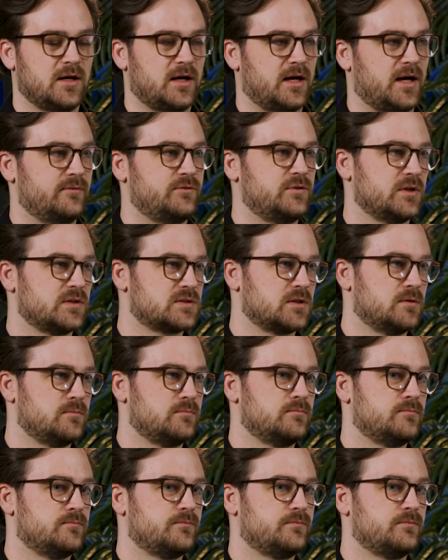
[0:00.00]
I've done
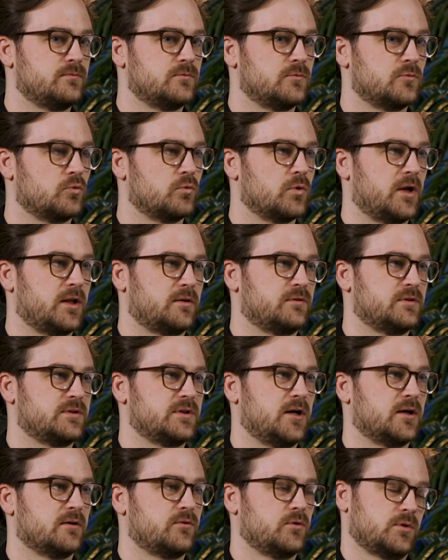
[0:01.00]
some running
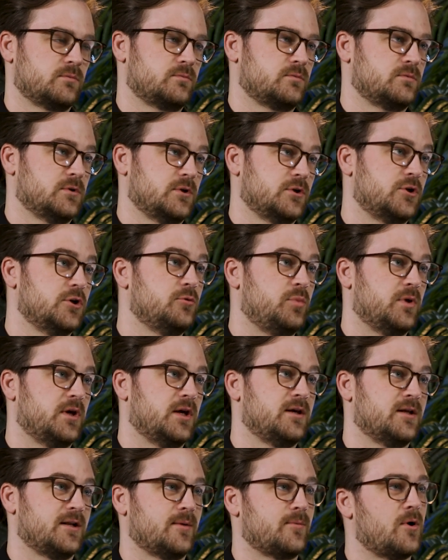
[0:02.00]
photography a good
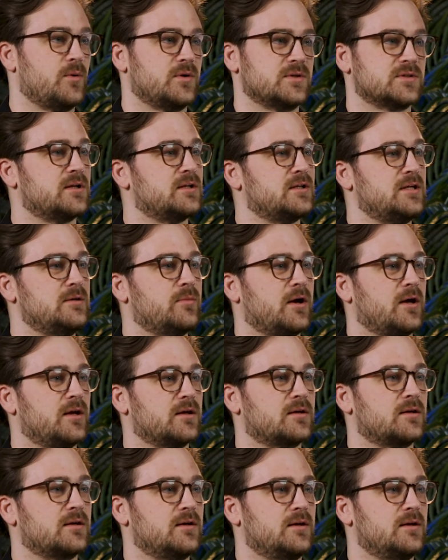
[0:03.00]
bit, and I'm always on an e-bike.